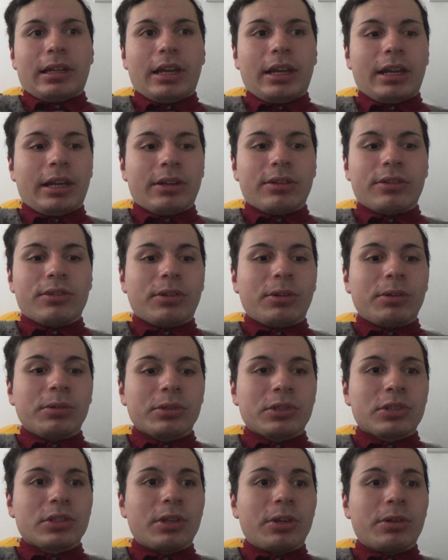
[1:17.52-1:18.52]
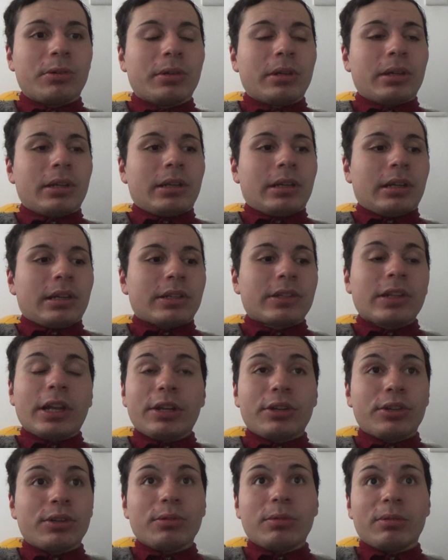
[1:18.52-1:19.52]
And also,
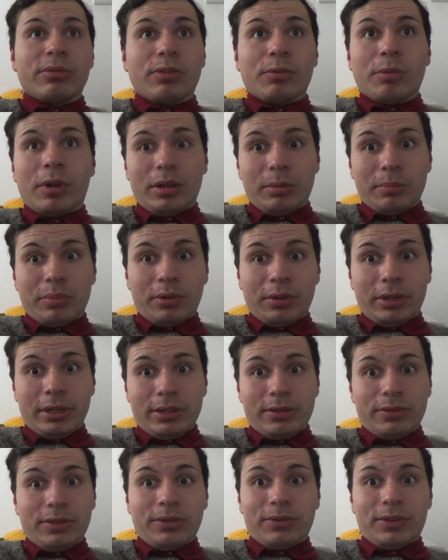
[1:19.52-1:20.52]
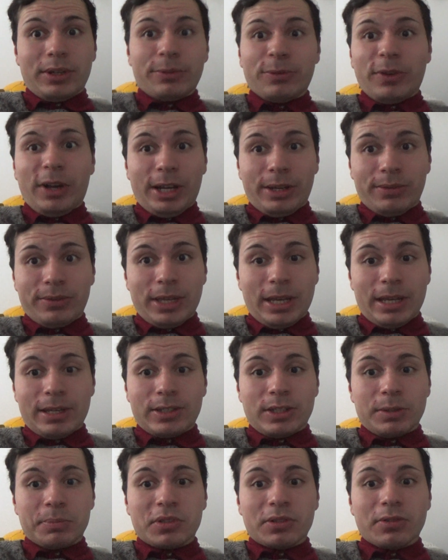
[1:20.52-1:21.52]
thank you all for 1.55k
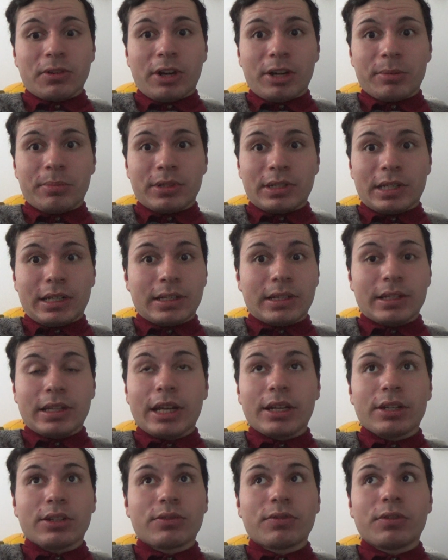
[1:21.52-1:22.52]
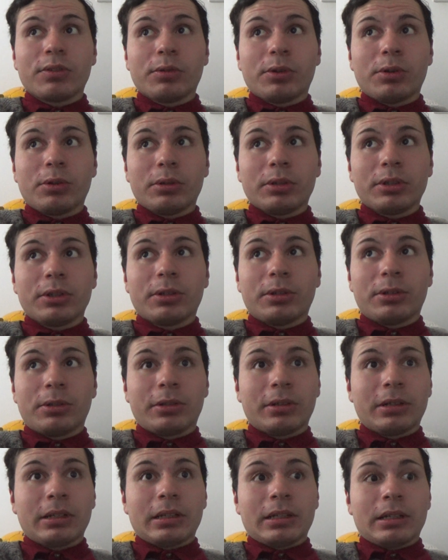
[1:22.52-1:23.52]
subscribers, and thanks for all your